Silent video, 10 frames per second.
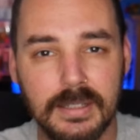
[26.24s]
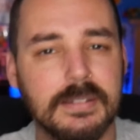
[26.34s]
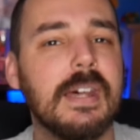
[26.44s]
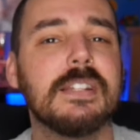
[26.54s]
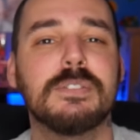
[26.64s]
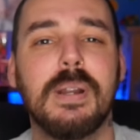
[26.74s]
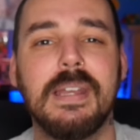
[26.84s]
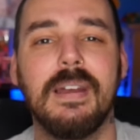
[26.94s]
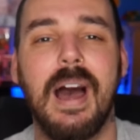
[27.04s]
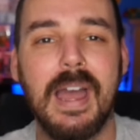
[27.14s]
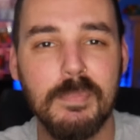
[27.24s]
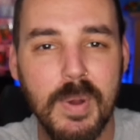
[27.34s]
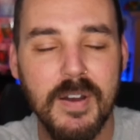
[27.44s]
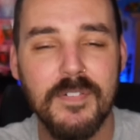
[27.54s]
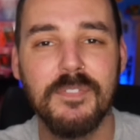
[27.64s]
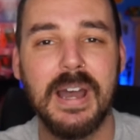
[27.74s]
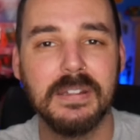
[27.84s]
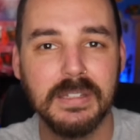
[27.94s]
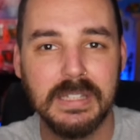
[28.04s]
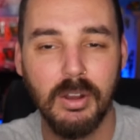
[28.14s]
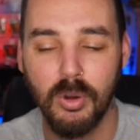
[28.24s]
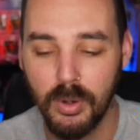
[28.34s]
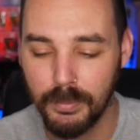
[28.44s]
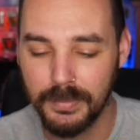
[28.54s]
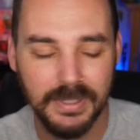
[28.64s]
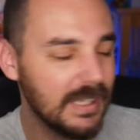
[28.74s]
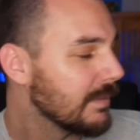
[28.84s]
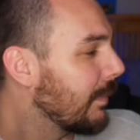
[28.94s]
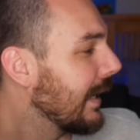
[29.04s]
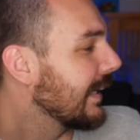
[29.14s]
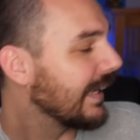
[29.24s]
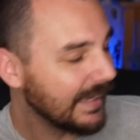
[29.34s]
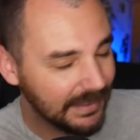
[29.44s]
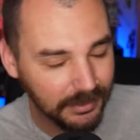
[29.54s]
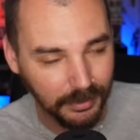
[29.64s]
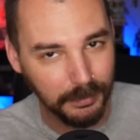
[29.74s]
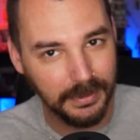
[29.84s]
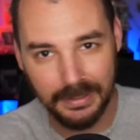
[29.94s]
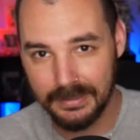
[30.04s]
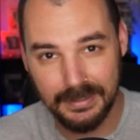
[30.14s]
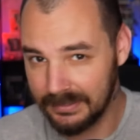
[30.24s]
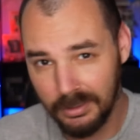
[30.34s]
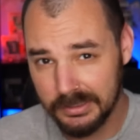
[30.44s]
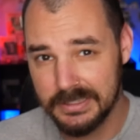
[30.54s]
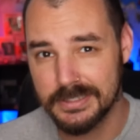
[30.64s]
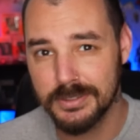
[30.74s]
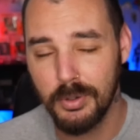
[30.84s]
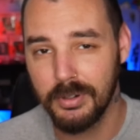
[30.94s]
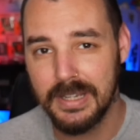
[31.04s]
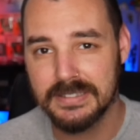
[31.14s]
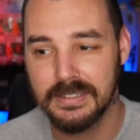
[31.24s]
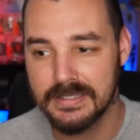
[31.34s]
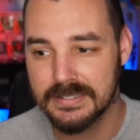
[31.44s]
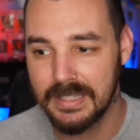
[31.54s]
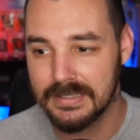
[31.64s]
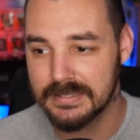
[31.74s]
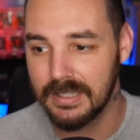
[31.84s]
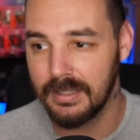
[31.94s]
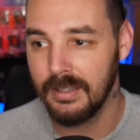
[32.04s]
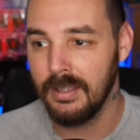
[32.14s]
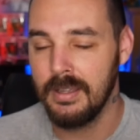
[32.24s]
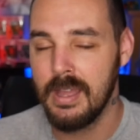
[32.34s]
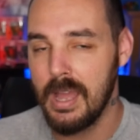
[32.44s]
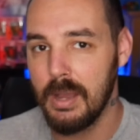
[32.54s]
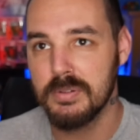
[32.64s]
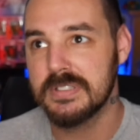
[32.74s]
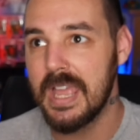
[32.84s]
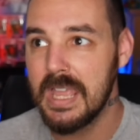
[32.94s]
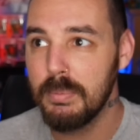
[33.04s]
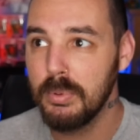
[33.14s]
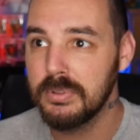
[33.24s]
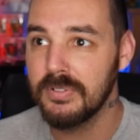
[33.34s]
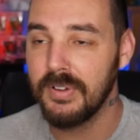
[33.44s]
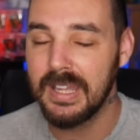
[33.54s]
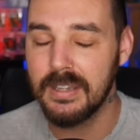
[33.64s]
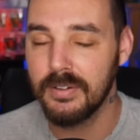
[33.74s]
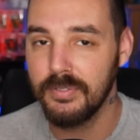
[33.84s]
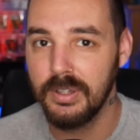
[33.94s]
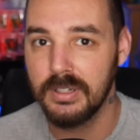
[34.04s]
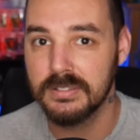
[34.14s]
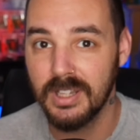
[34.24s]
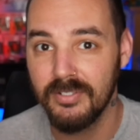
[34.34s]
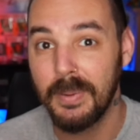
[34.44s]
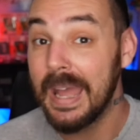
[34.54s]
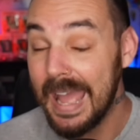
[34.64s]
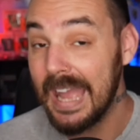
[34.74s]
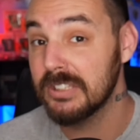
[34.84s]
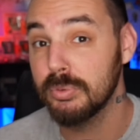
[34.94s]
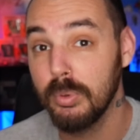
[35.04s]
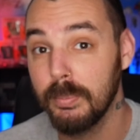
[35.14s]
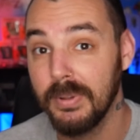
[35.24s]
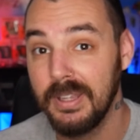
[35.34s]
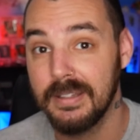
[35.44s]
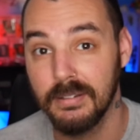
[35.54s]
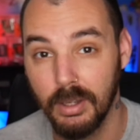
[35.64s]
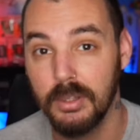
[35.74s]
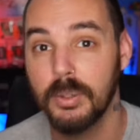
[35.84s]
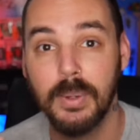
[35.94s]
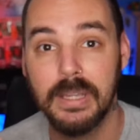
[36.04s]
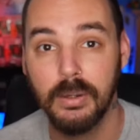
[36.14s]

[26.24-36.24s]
That is right, I'm finally home in my kingdom, and technology is so crazy these days that I was able to find footage of my actual plane on the way